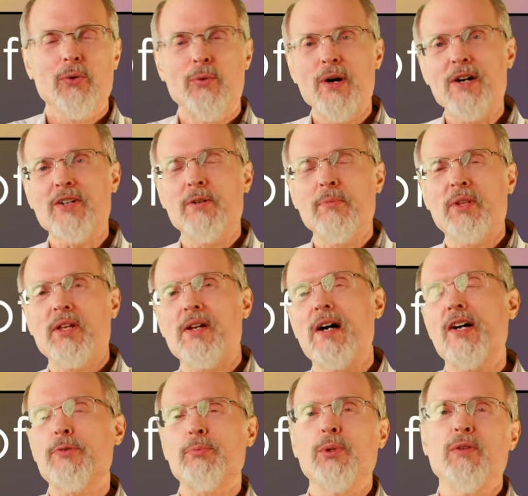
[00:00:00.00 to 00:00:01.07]
Welcome to the
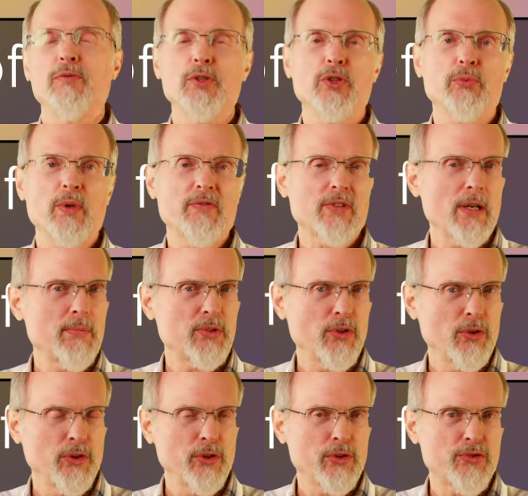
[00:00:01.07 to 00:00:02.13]
Gospel of Luke. We've come to
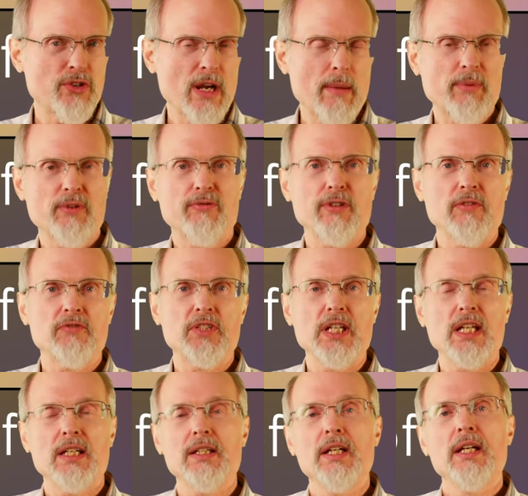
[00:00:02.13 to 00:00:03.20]
Luke chapter
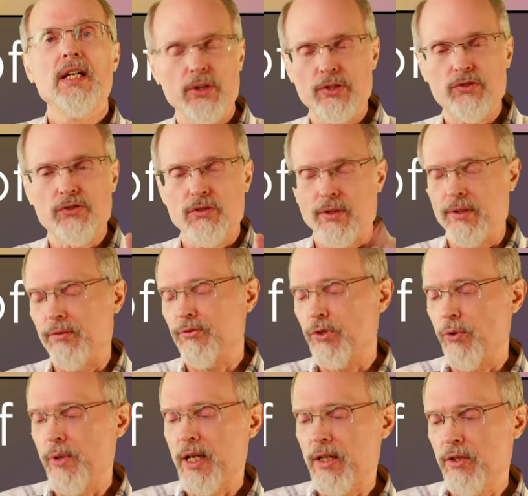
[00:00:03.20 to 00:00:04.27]
fifteen. Let's
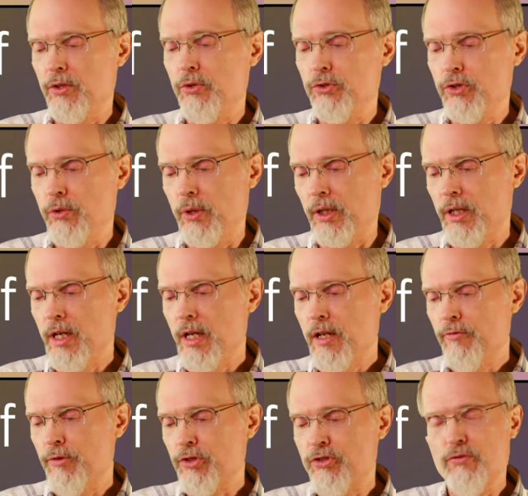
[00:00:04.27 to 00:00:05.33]
go ahead and go to it.
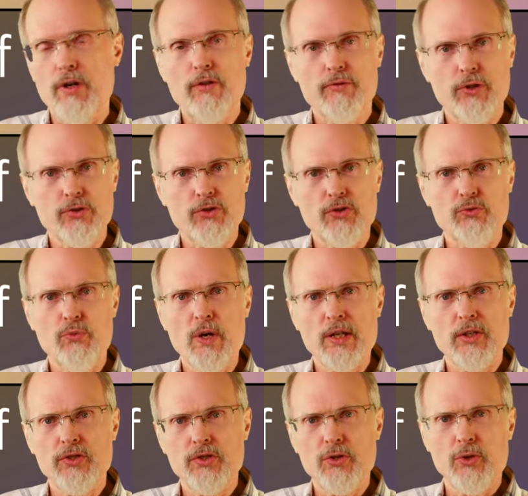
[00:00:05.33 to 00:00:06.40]
First of all, verses one
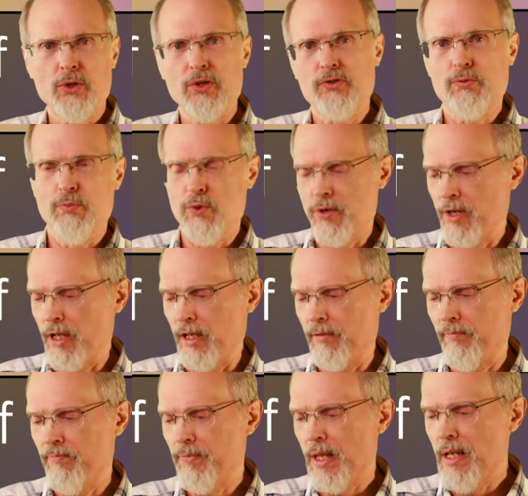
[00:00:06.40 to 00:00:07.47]
and two this morning.